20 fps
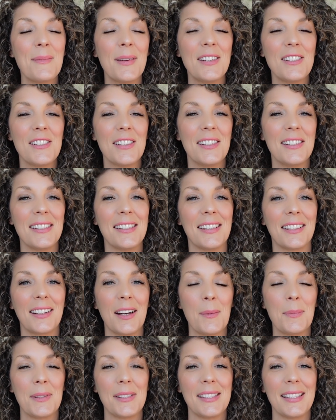mentioned a
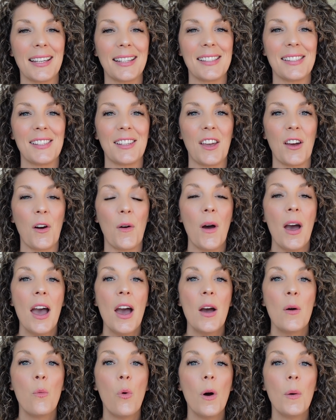couple seconds ago,
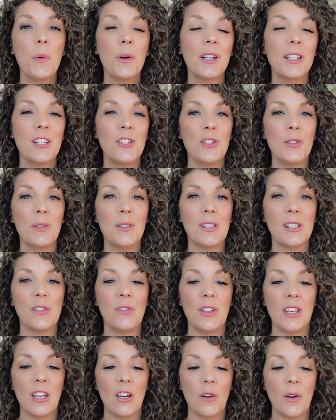what we're going to do in this
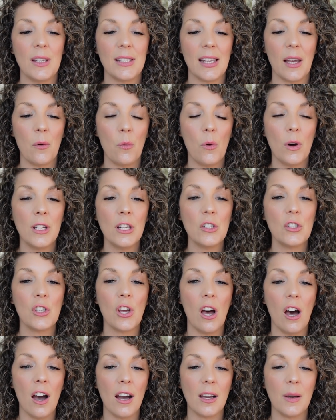video is I want to
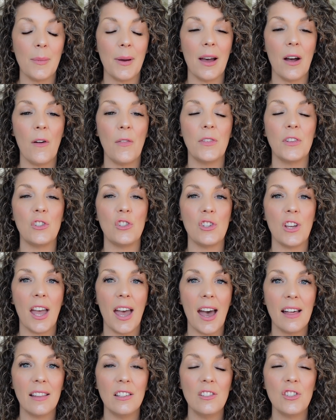talk about the
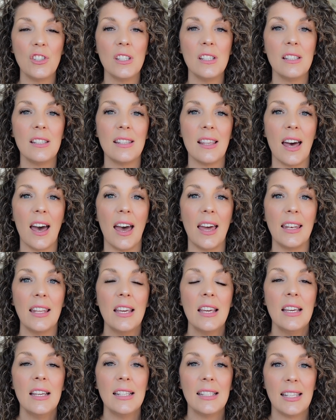challenges that
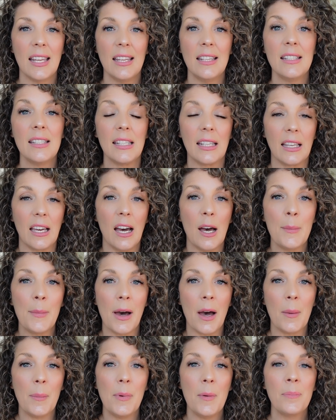tend to come
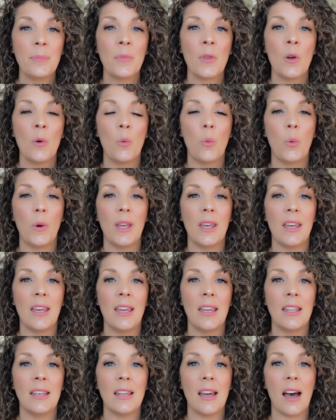up
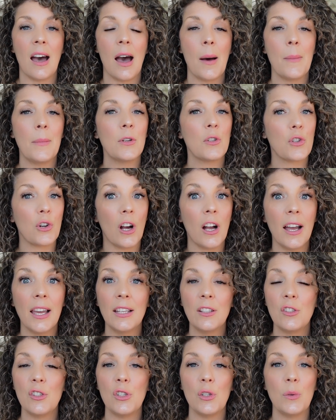when
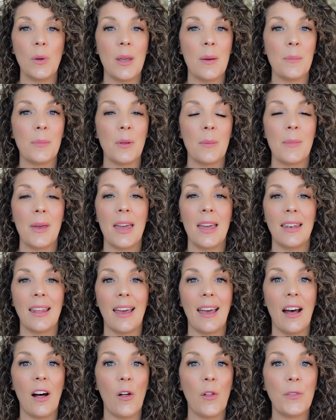trying to implement a
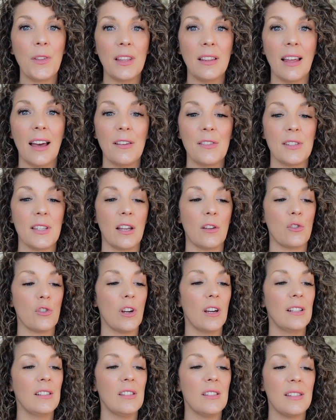healthy lifestyle,
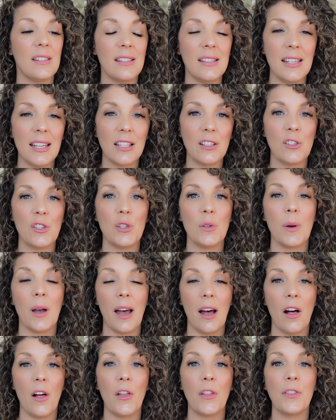trying to stick to a
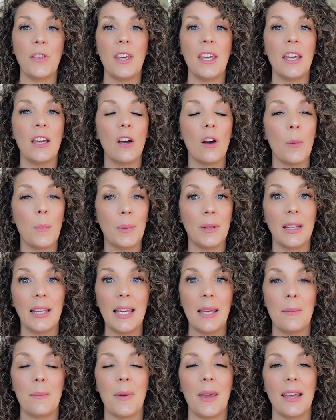healthy
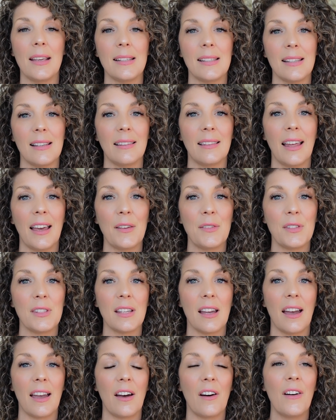plant-based
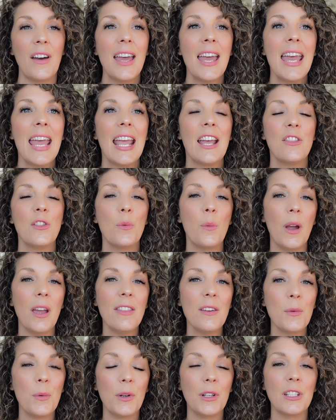lifestyle. And the way
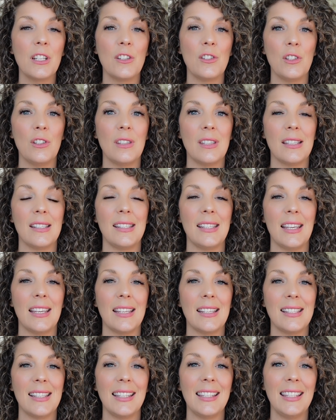that we're going to do this
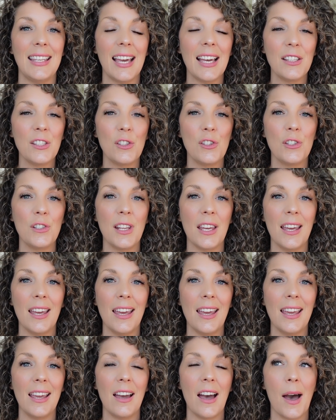is
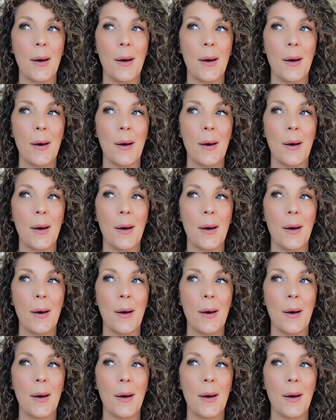yesterday